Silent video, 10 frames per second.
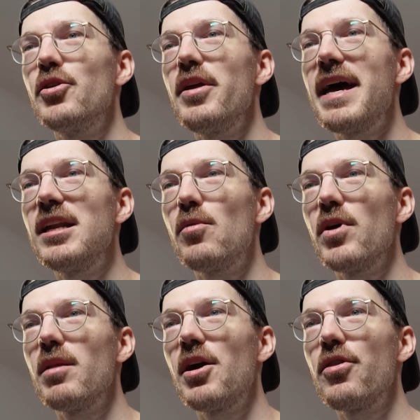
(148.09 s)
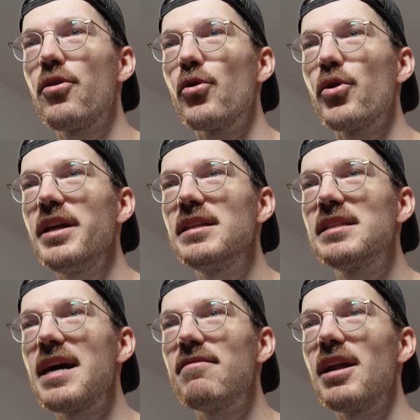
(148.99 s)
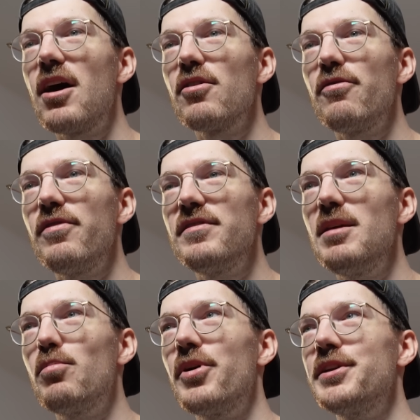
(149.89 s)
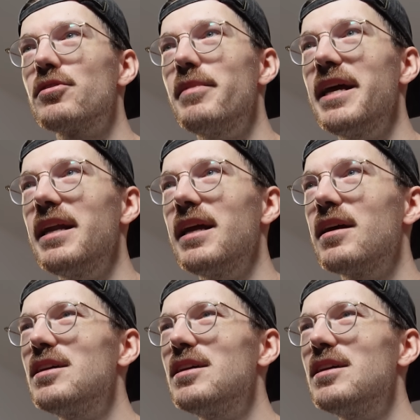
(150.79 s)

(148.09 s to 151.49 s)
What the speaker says: So you end up with about 37 out of 50 points remaining.